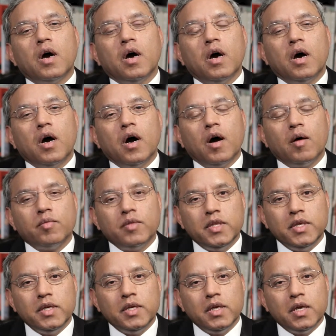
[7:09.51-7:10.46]

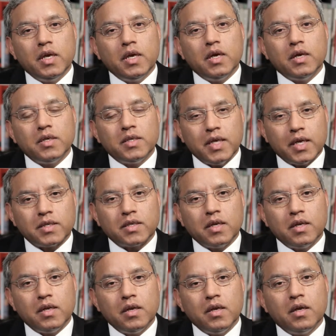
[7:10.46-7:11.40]
of the
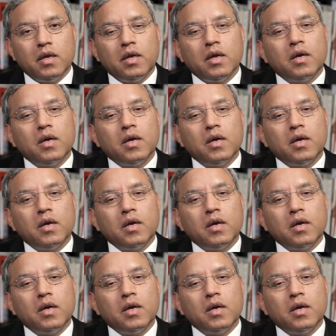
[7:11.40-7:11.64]
section